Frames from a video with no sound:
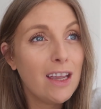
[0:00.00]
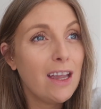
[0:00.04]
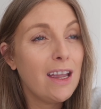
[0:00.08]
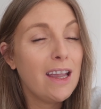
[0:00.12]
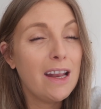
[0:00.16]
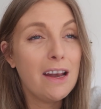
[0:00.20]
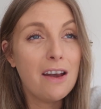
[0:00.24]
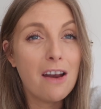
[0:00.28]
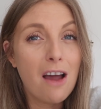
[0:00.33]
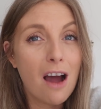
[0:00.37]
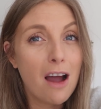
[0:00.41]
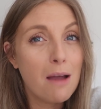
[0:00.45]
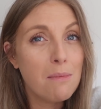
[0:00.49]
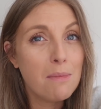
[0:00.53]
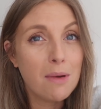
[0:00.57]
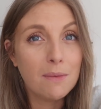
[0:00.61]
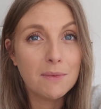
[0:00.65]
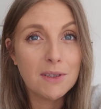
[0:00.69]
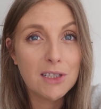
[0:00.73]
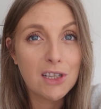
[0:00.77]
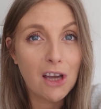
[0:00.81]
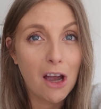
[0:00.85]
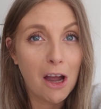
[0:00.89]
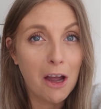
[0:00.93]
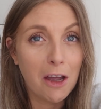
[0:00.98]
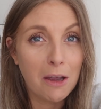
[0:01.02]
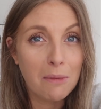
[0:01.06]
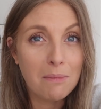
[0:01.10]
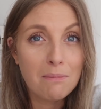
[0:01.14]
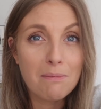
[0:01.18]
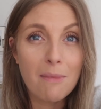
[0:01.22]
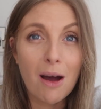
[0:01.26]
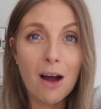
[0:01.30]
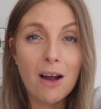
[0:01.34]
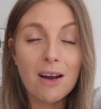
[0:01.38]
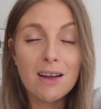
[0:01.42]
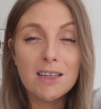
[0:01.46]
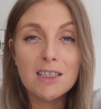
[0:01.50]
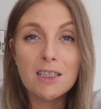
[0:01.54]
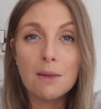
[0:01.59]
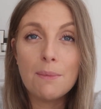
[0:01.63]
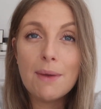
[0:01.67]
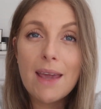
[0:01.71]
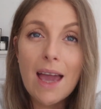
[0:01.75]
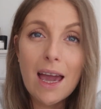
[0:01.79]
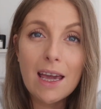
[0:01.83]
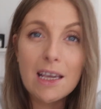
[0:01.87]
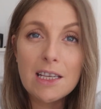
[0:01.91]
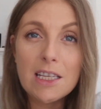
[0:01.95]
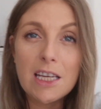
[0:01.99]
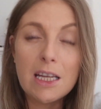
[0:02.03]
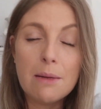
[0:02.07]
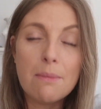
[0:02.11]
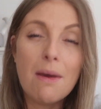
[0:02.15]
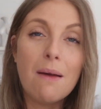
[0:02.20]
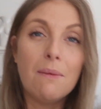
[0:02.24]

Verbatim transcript: in nine months time Margot's gonna be 18